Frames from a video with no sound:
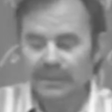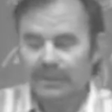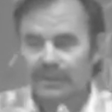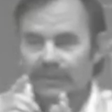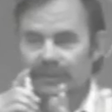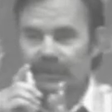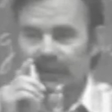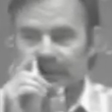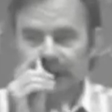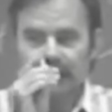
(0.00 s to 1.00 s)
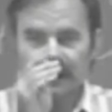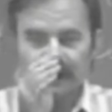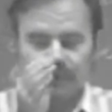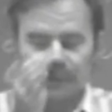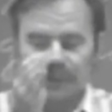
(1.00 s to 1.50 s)
you're still at
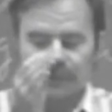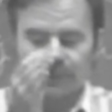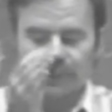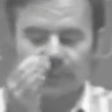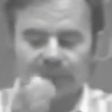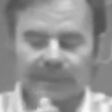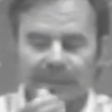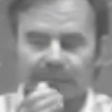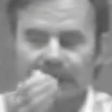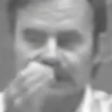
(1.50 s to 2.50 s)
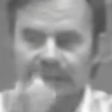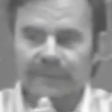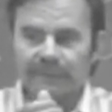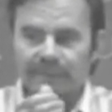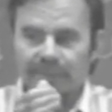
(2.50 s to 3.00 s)
that point, you only know that everything's good
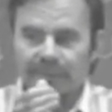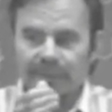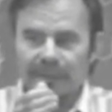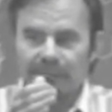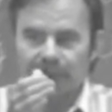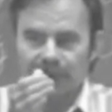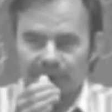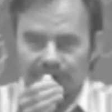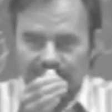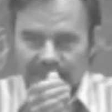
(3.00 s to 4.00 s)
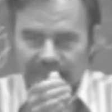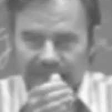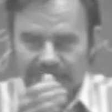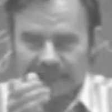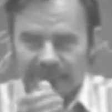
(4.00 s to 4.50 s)
from up to
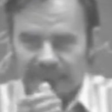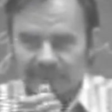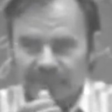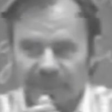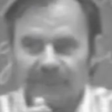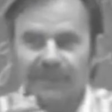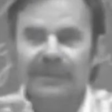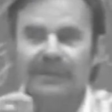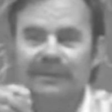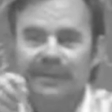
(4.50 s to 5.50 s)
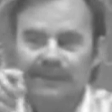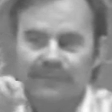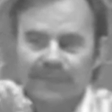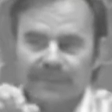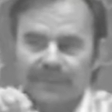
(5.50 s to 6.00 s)
coming out of the filter then
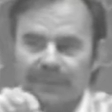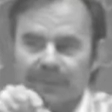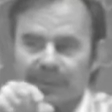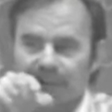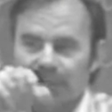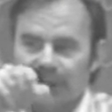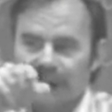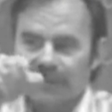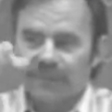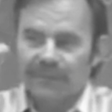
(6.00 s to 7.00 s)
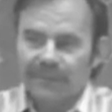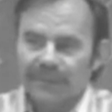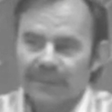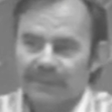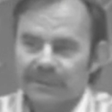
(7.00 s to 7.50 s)
from going into the
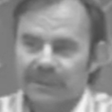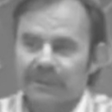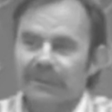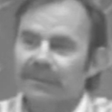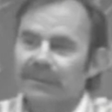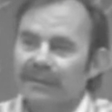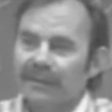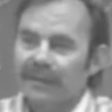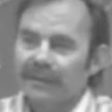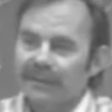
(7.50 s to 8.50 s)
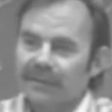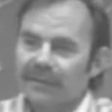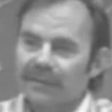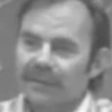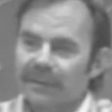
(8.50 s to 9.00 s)
filling machine and in the
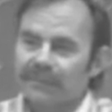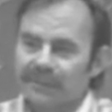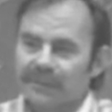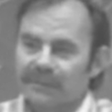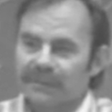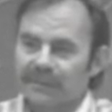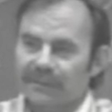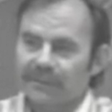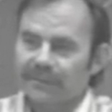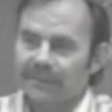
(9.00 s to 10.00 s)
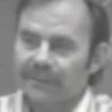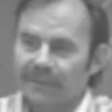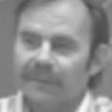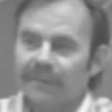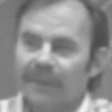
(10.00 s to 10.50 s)
corking machine, uh, you know,
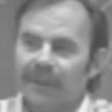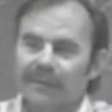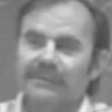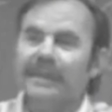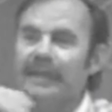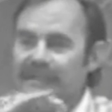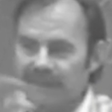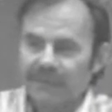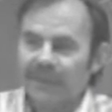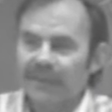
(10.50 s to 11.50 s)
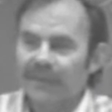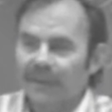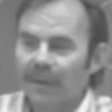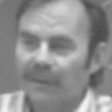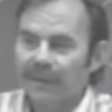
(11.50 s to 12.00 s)
into the bottles, is everything
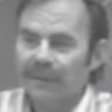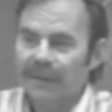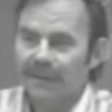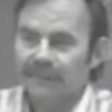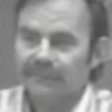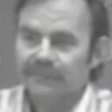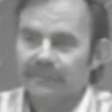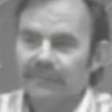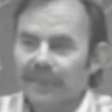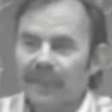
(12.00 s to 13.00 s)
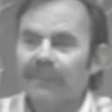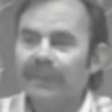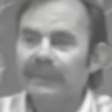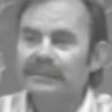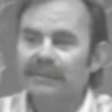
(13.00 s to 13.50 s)
all right there? Have you
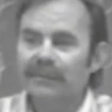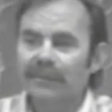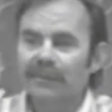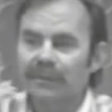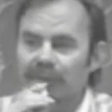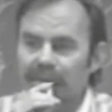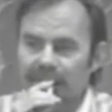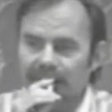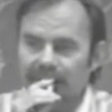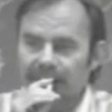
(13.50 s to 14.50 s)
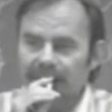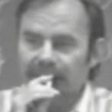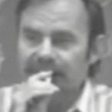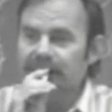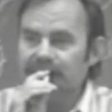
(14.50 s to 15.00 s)
made some error there?
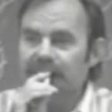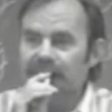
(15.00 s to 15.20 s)
It's just,